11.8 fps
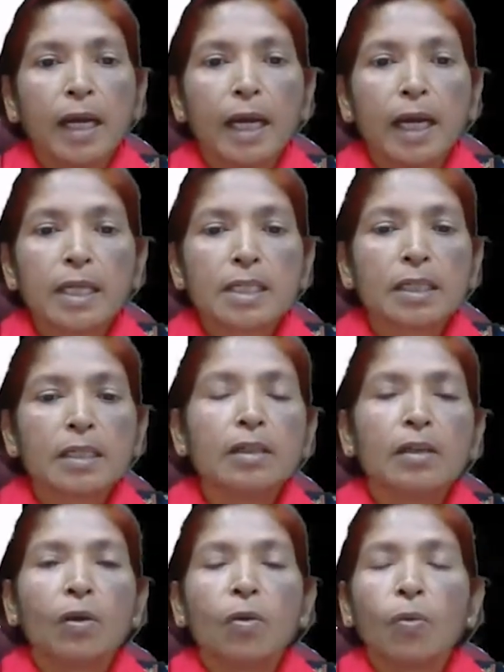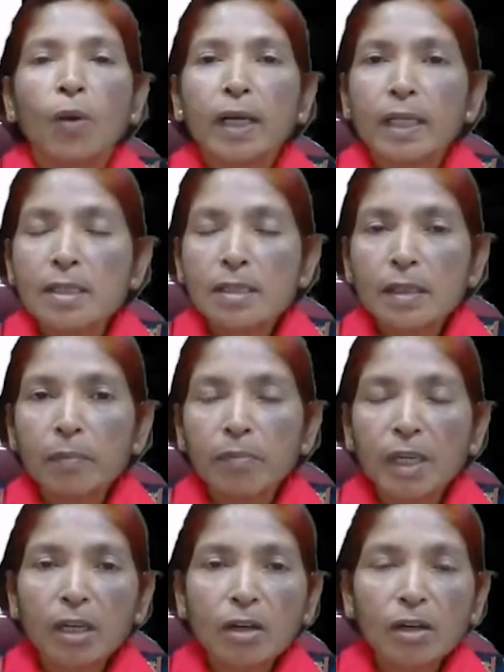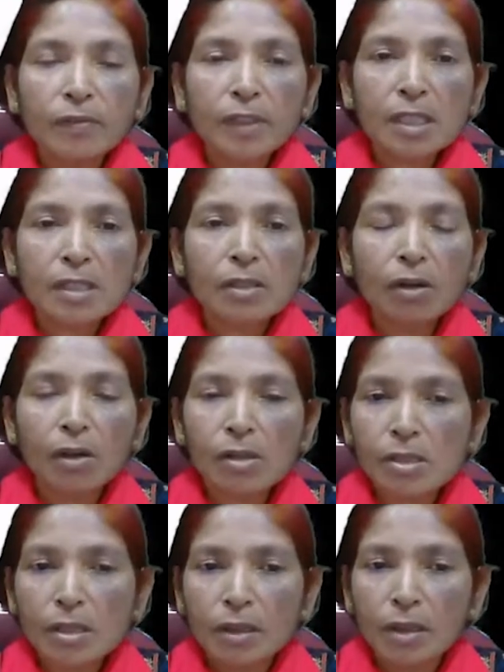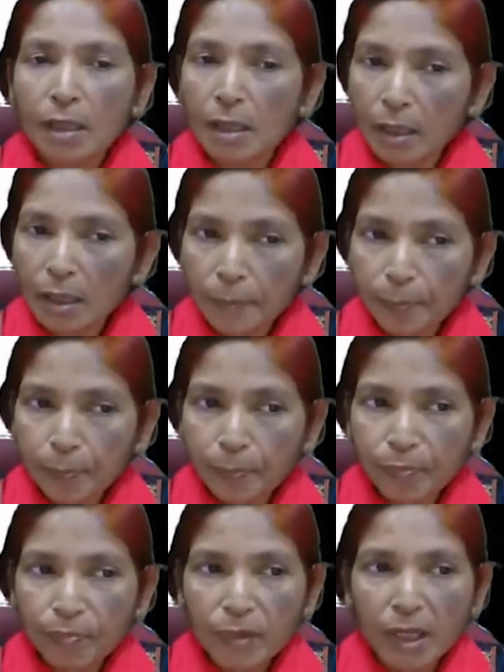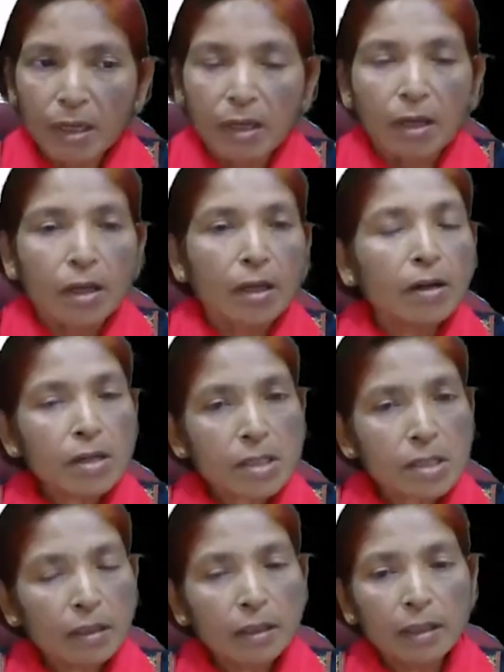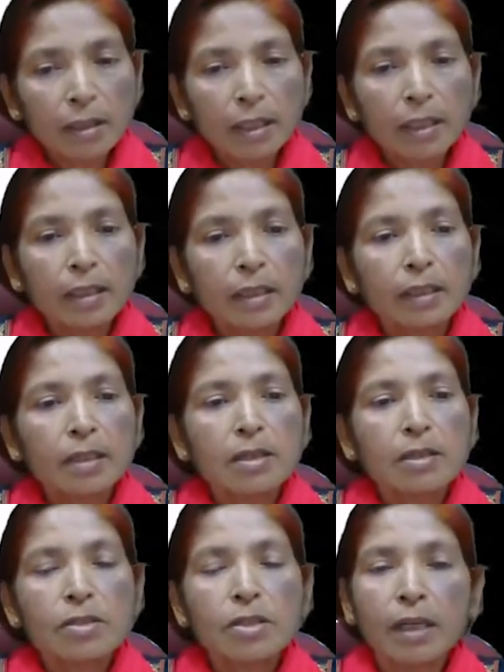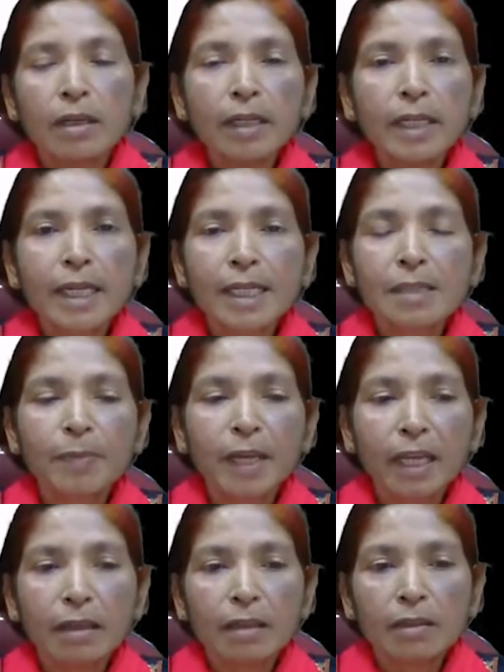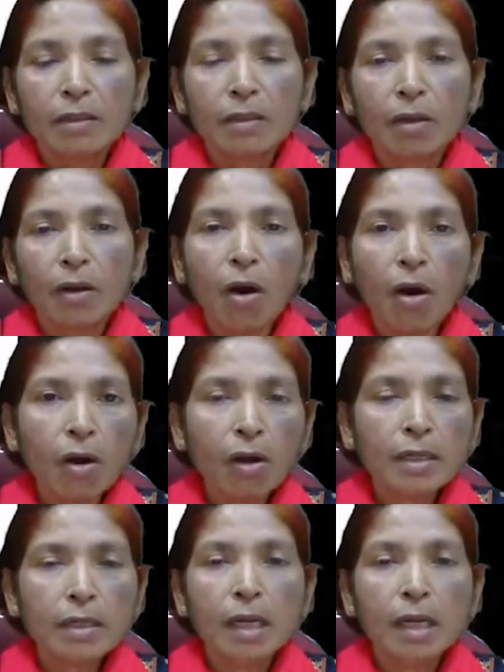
And what is the meaning of this cost theory? Cost theory generally explain all